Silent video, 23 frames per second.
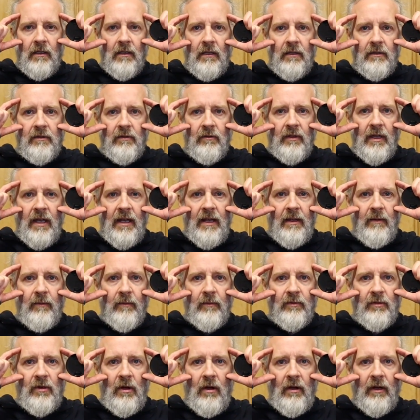Still got a
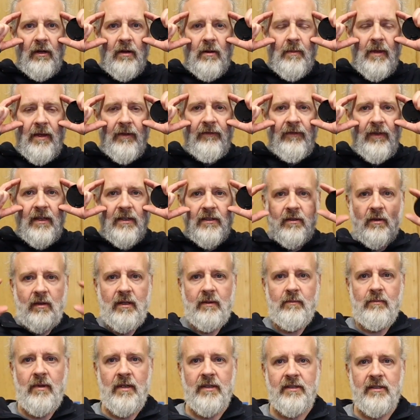target on my face, so it
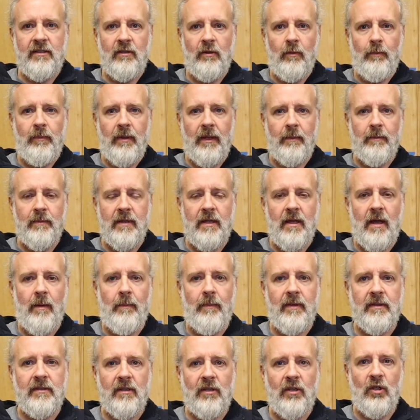must still pick me
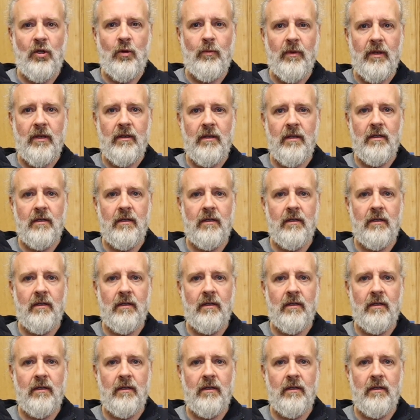up as a human.